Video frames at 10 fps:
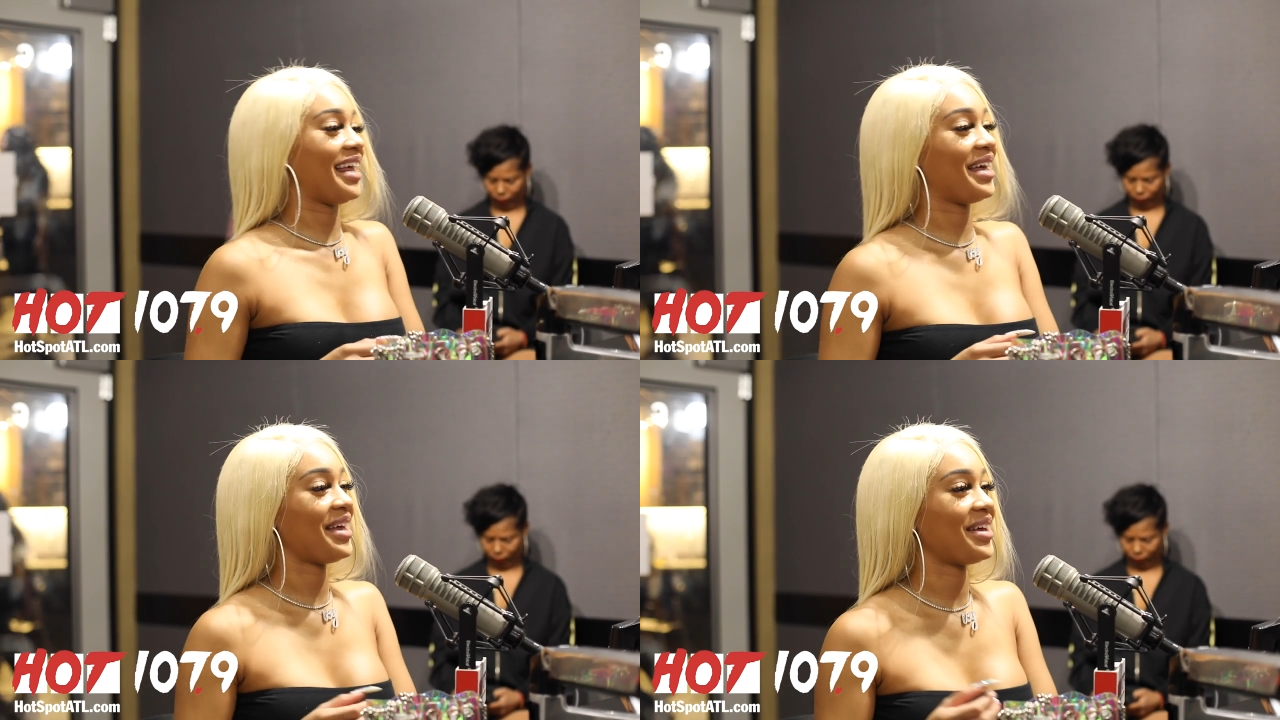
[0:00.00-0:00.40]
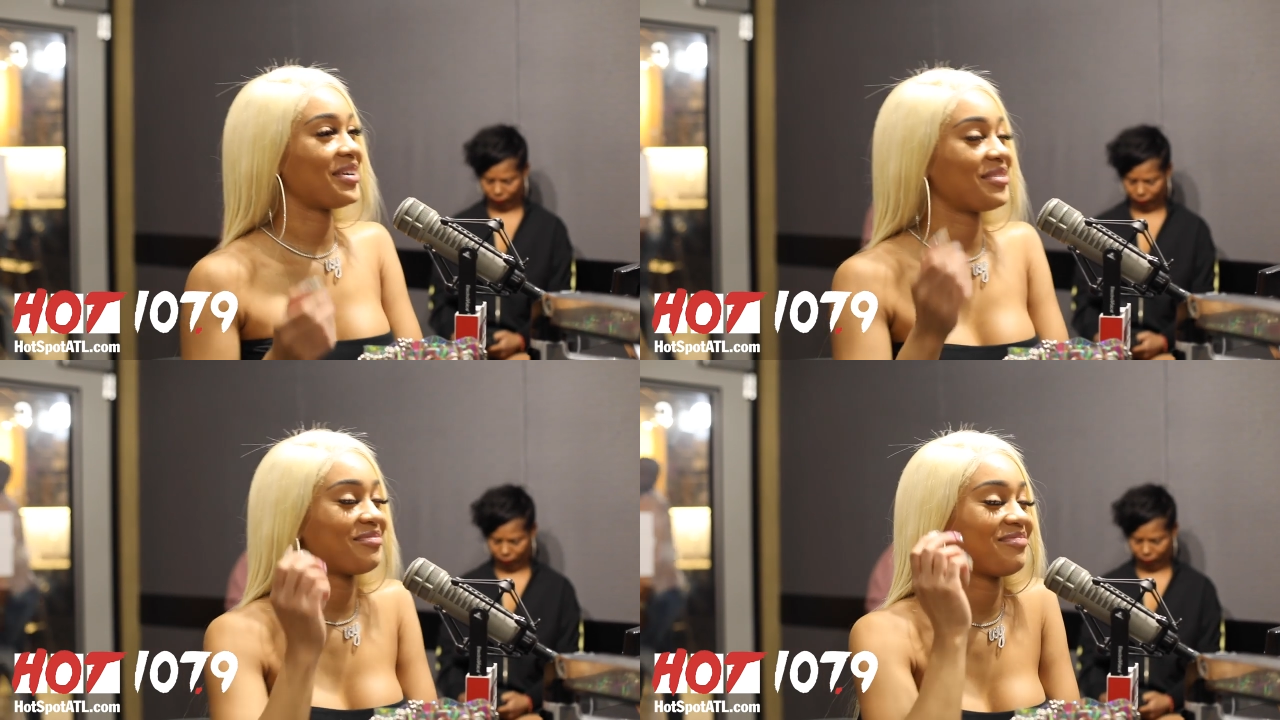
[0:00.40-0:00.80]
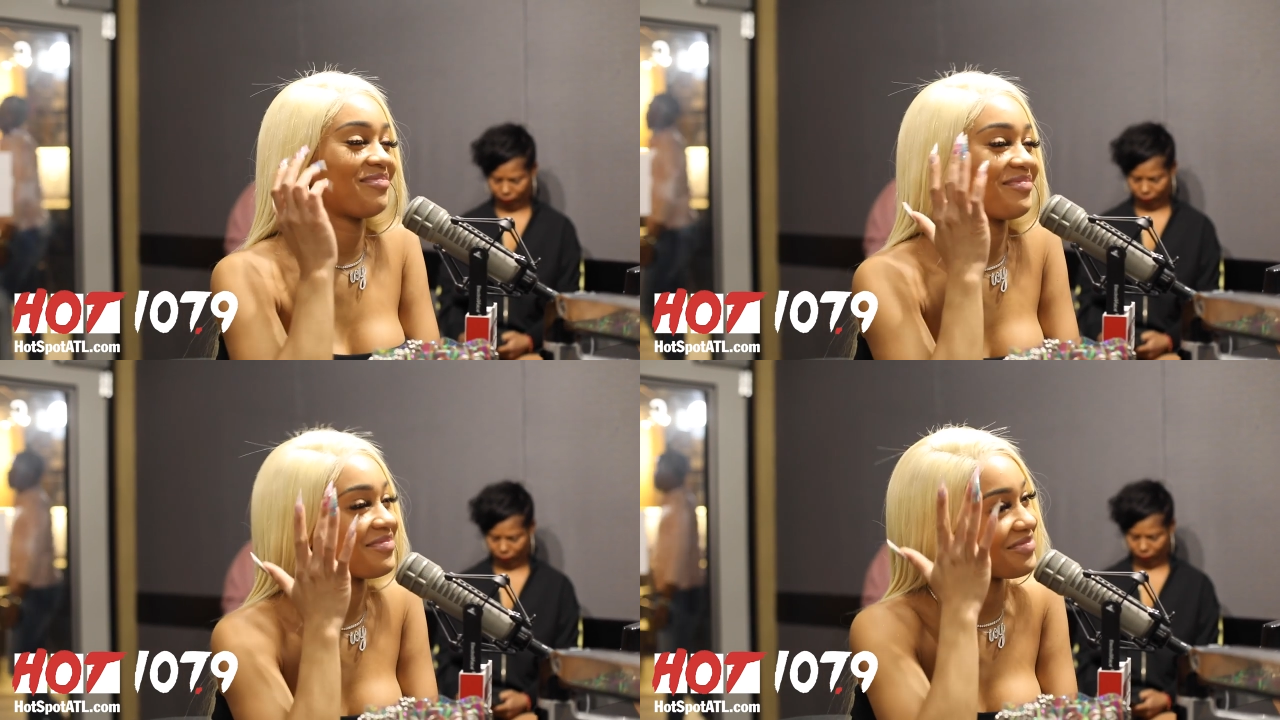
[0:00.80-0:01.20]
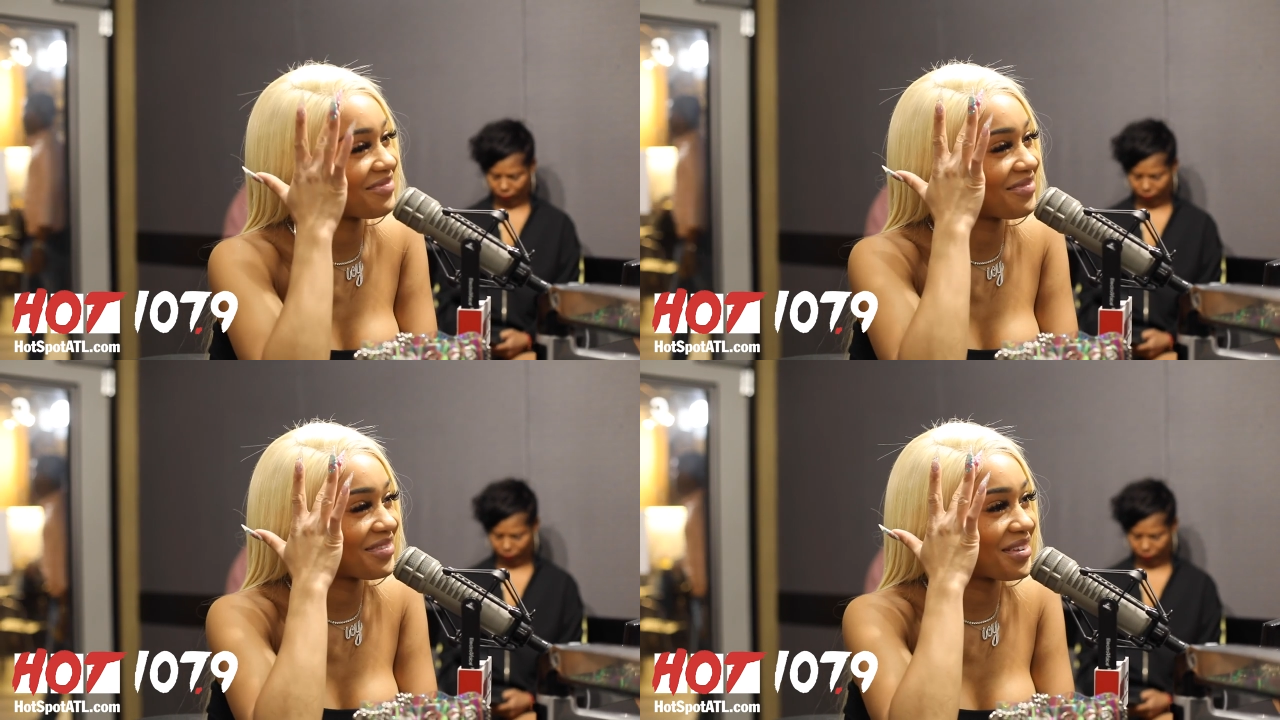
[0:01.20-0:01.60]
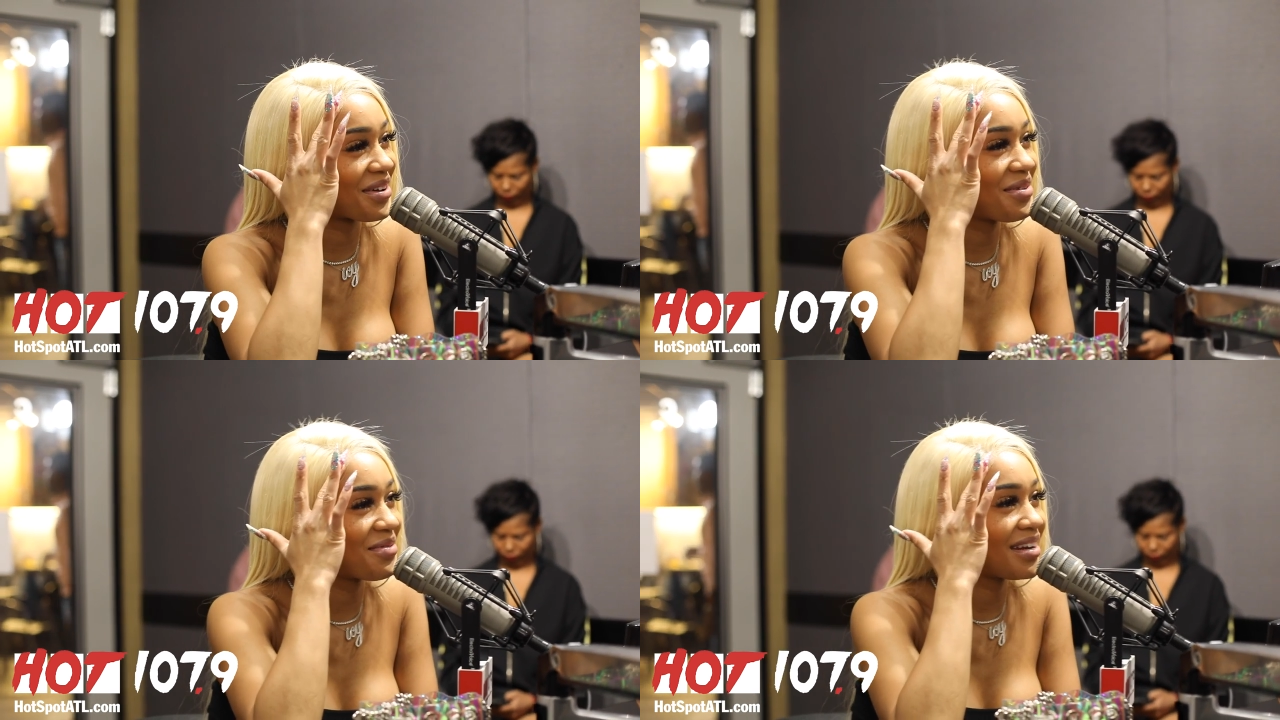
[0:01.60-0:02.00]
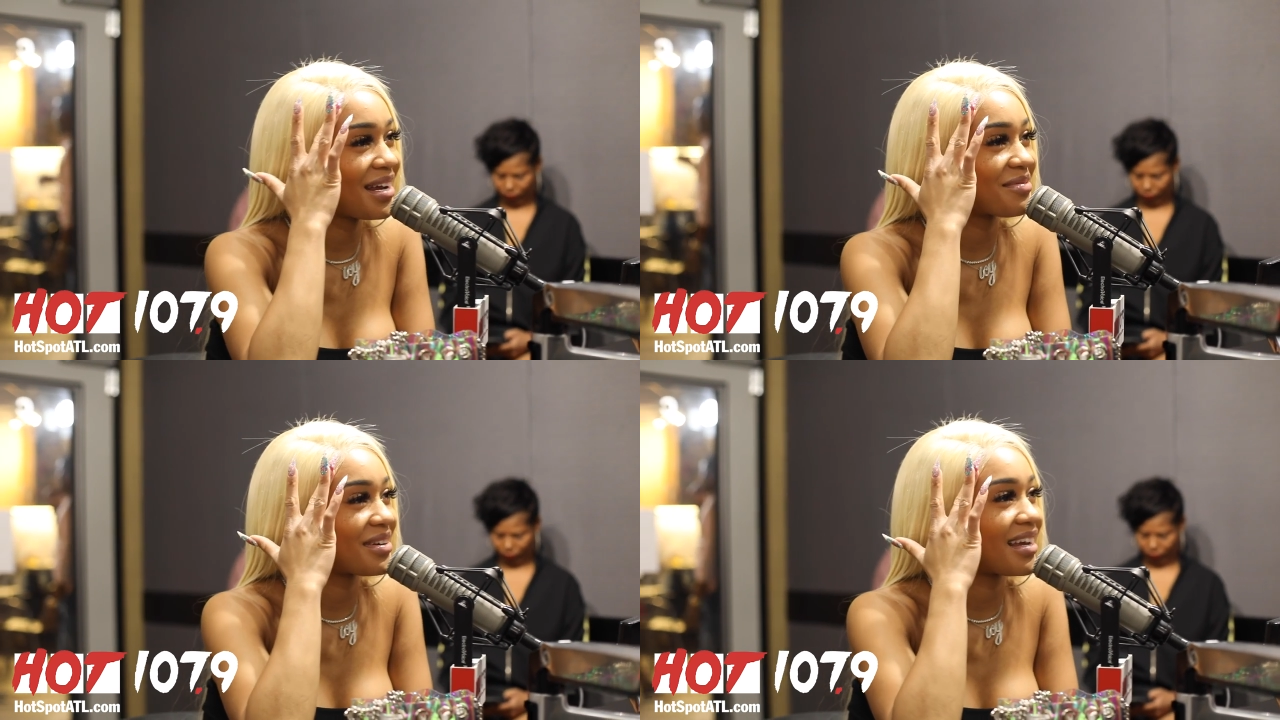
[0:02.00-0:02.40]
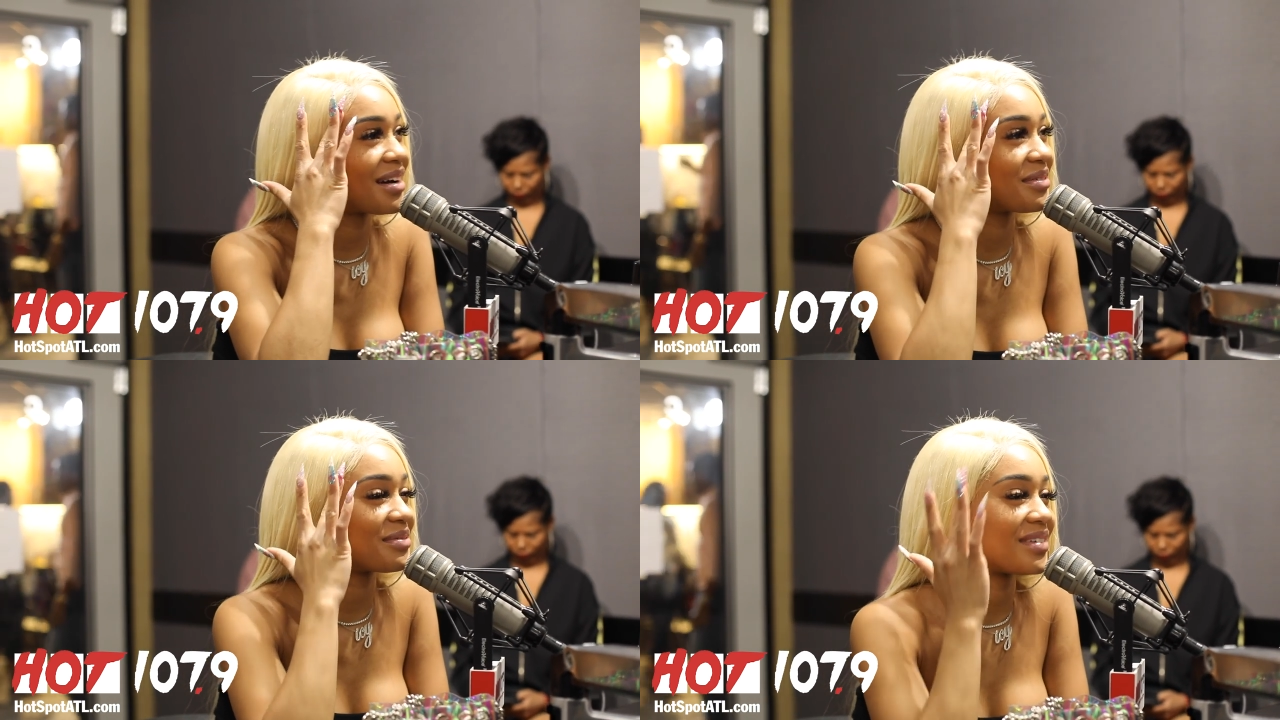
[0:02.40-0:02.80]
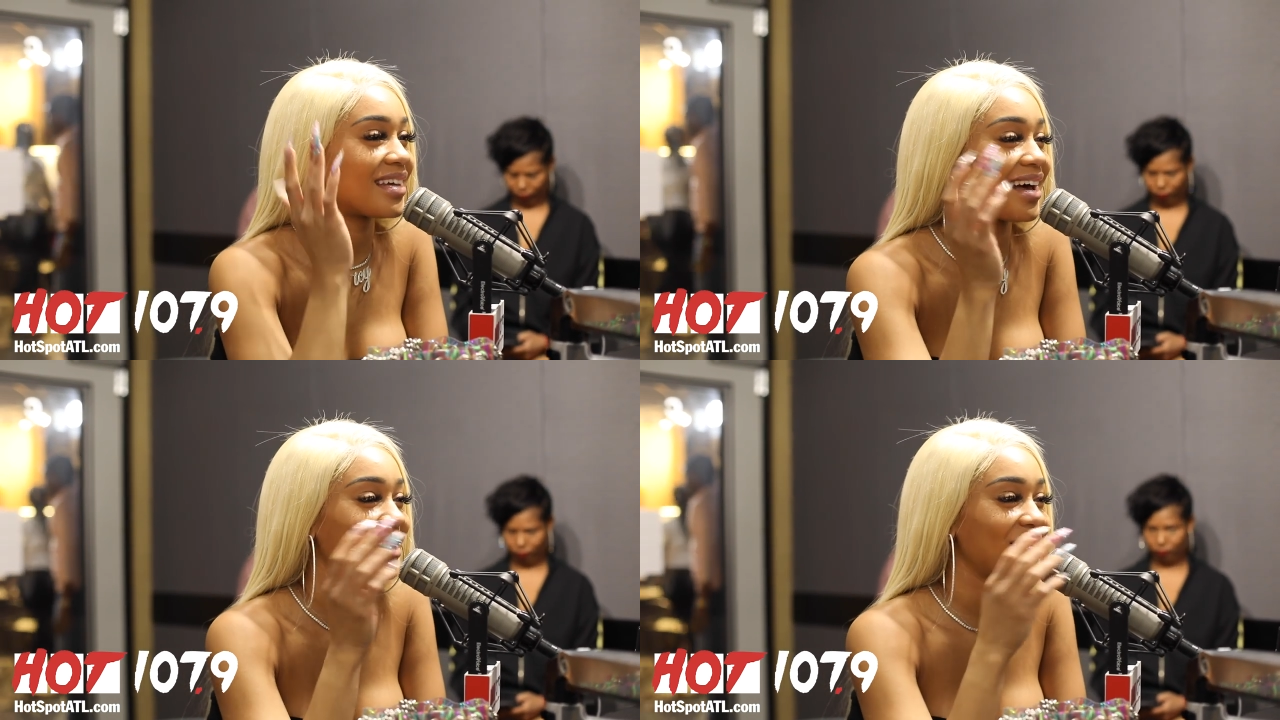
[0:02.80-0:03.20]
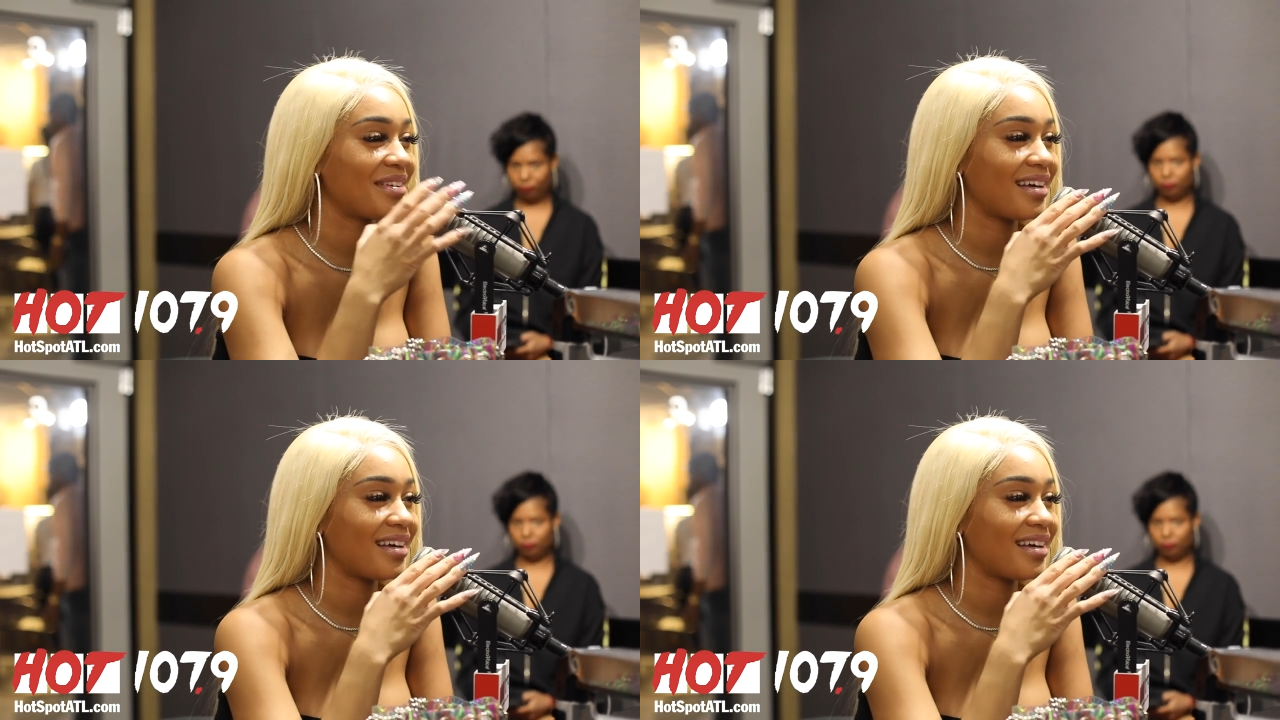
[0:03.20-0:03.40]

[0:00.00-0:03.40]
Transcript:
Speaker 1: Um, who would I bring out with me? I don't